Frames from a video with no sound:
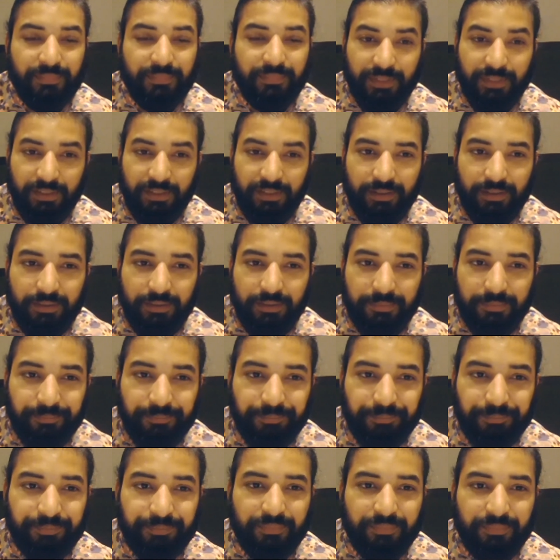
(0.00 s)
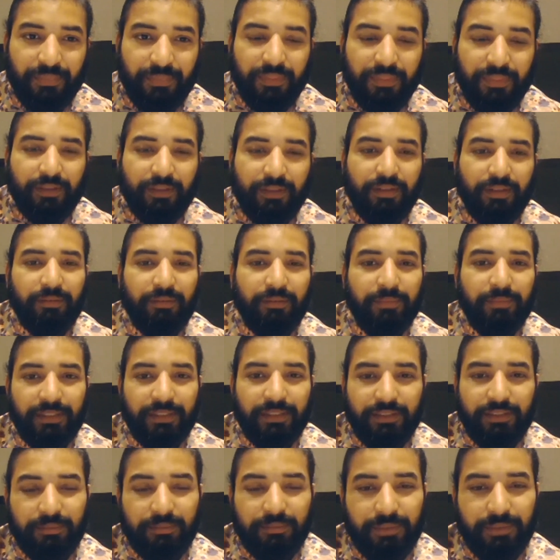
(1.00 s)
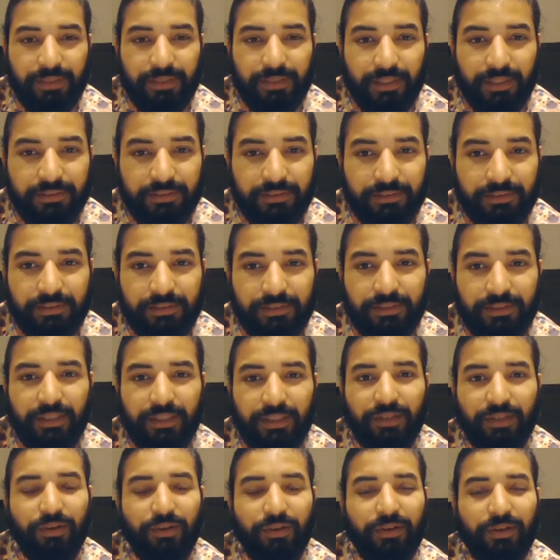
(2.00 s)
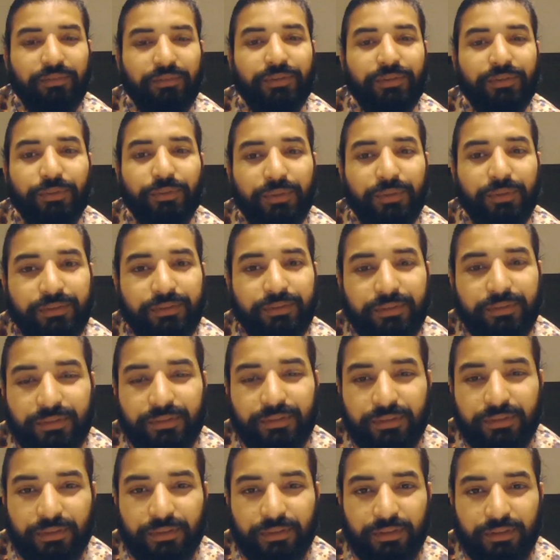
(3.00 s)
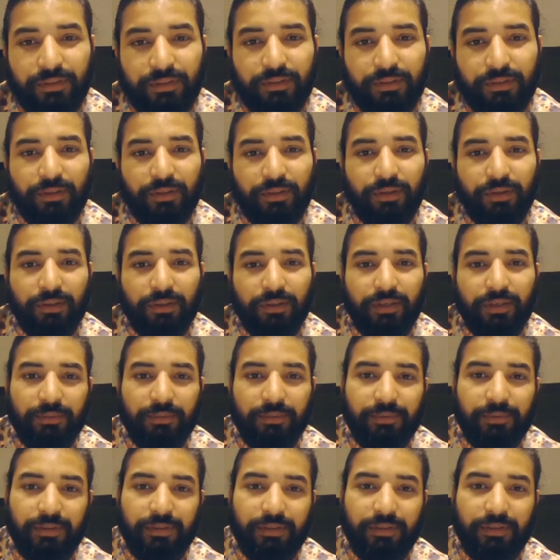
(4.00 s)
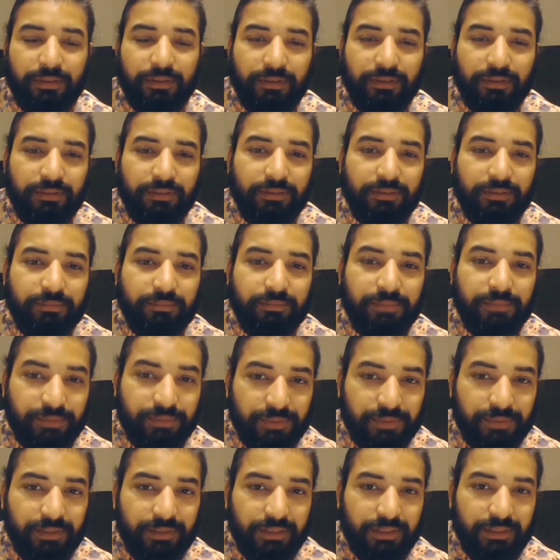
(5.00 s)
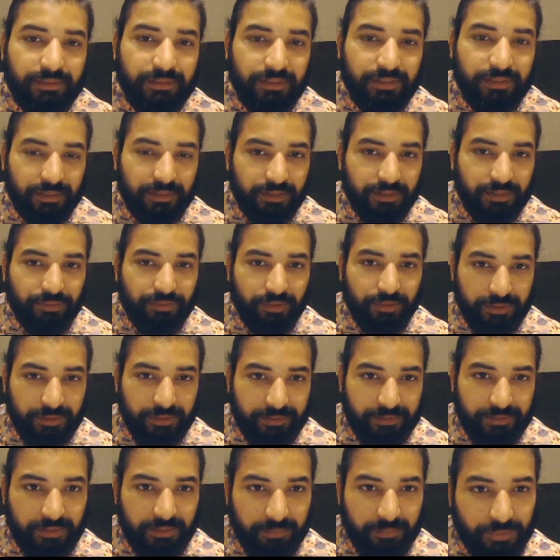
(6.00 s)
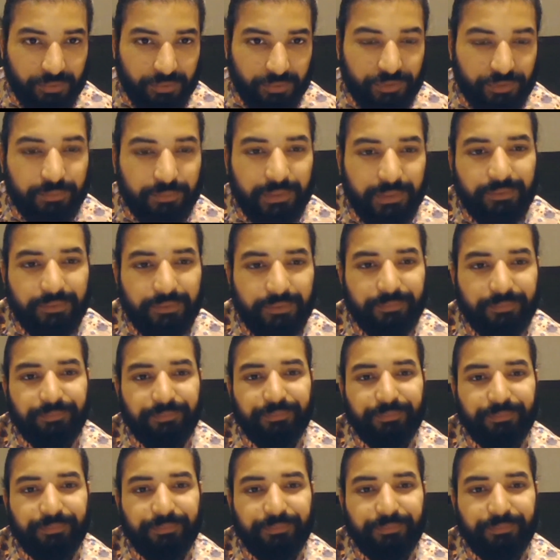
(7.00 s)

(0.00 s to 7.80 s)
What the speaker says: Giri, Minati Pradhanji, and all viewers on our Vishwaneedam Center for Recent Blossoming.